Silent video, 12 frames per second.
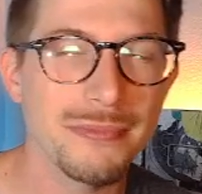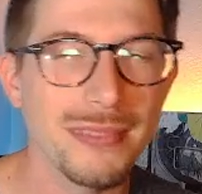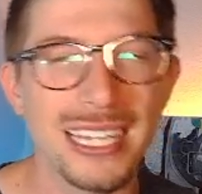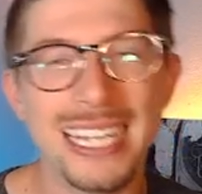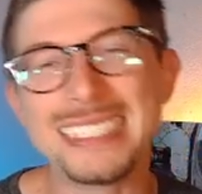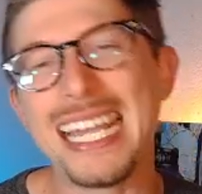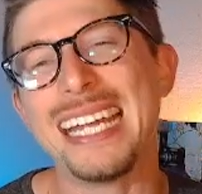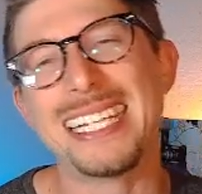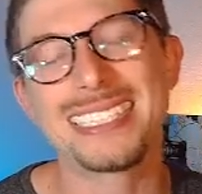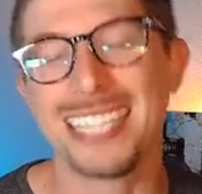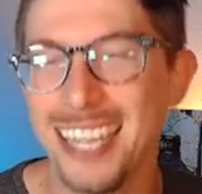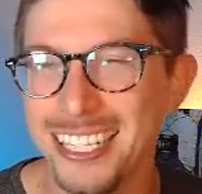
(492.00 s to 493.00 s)
As I had
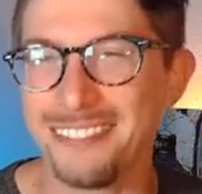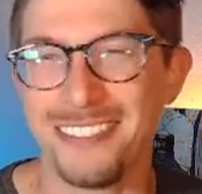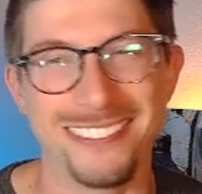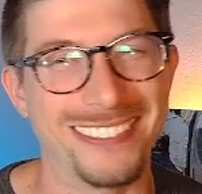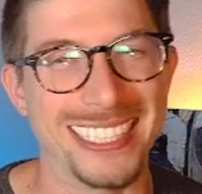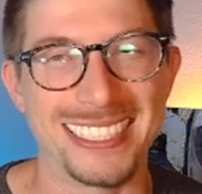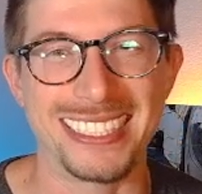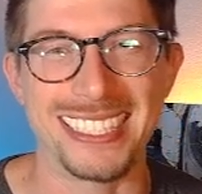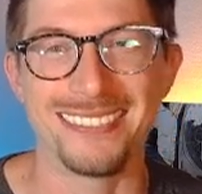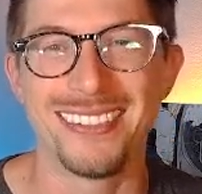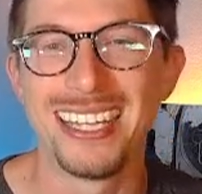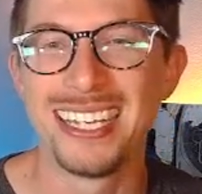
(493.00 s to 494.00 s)
a ton of fun with this
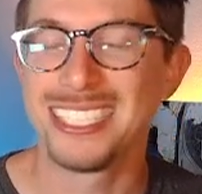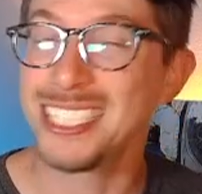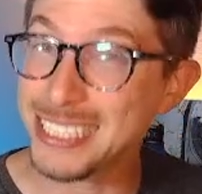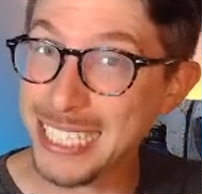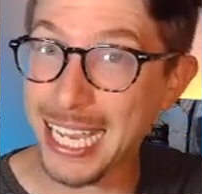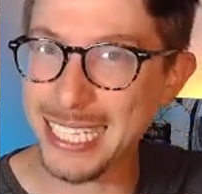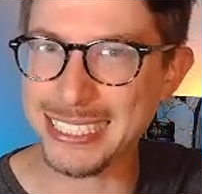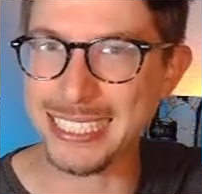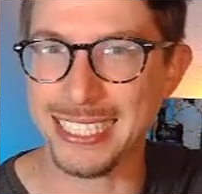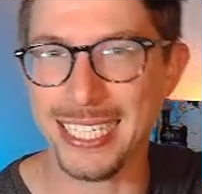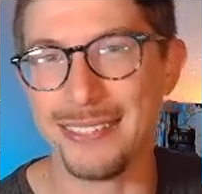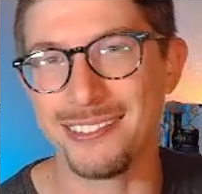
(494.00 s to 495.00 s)
team. You can see I actually
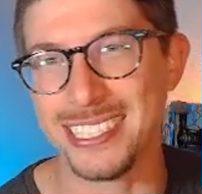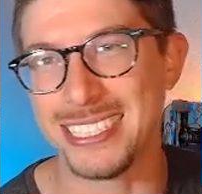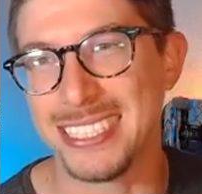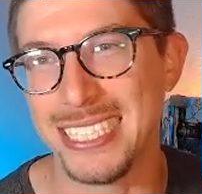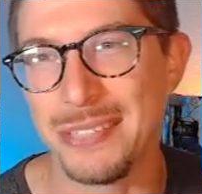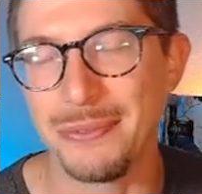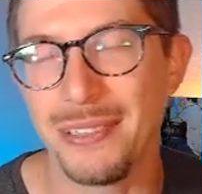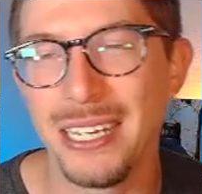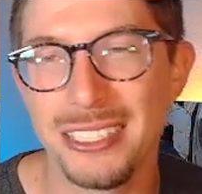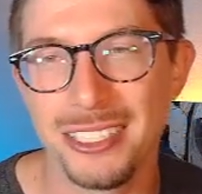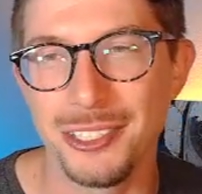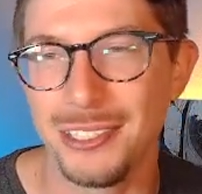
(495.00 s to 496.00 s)
climbed with this team
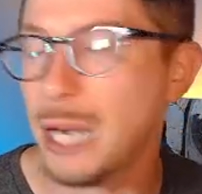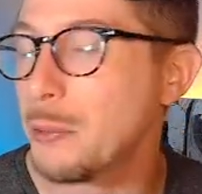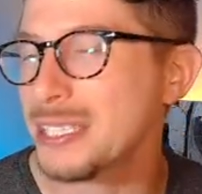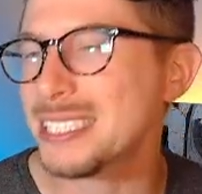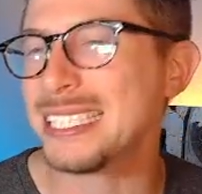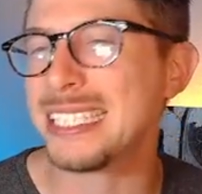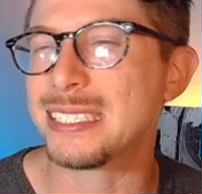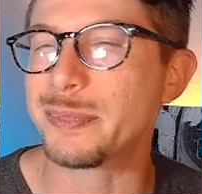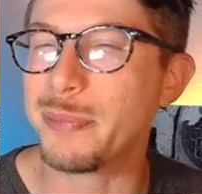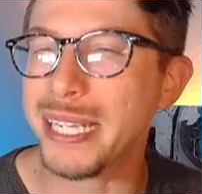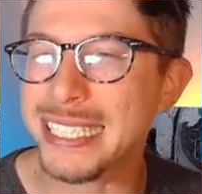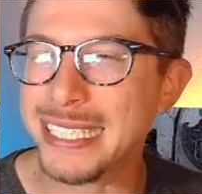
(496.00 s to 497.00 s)
too. I wasn't
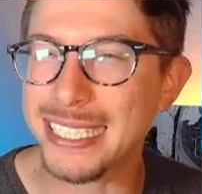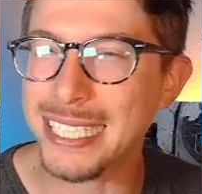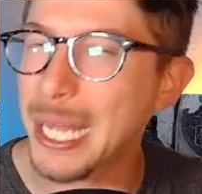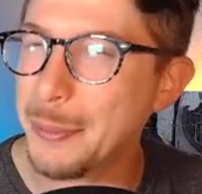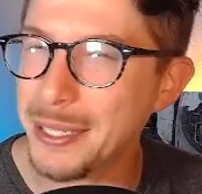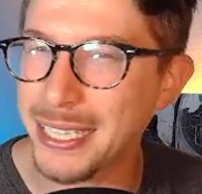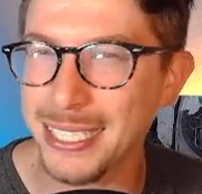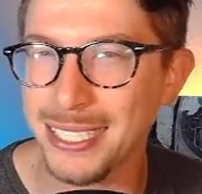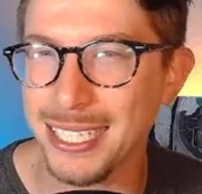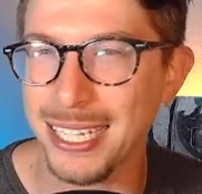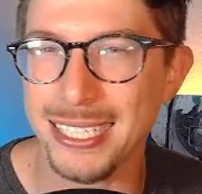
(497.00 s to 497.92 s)
expecting to climb with it.